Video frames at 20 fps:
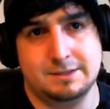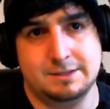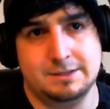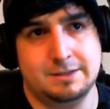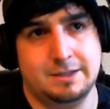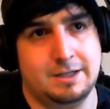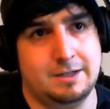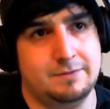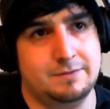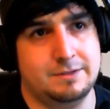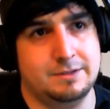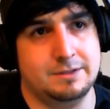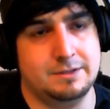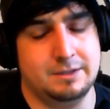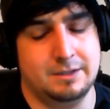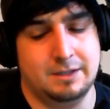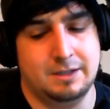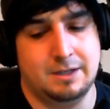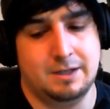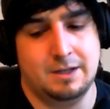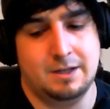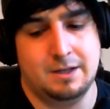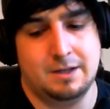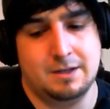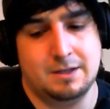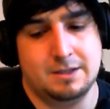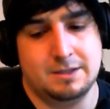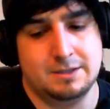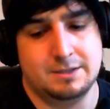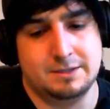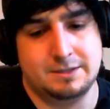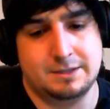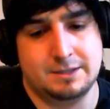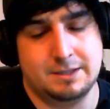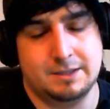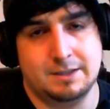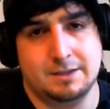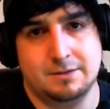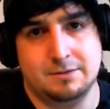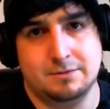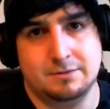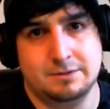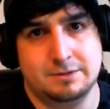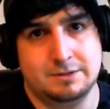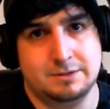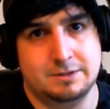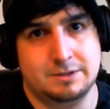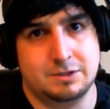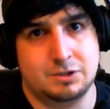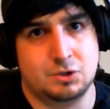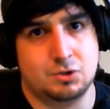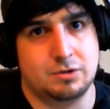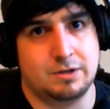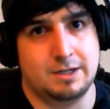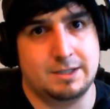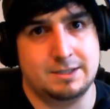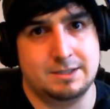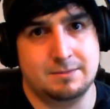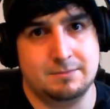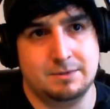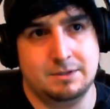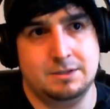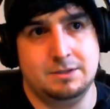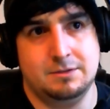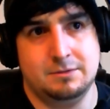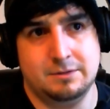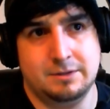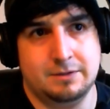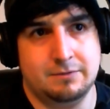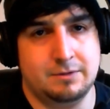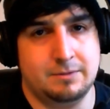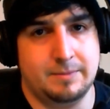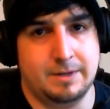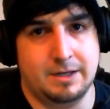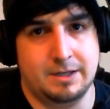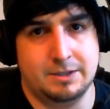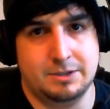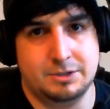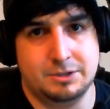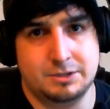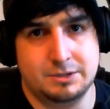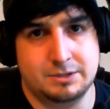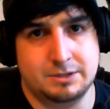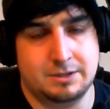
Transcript: You have to stick it out, try something new every match,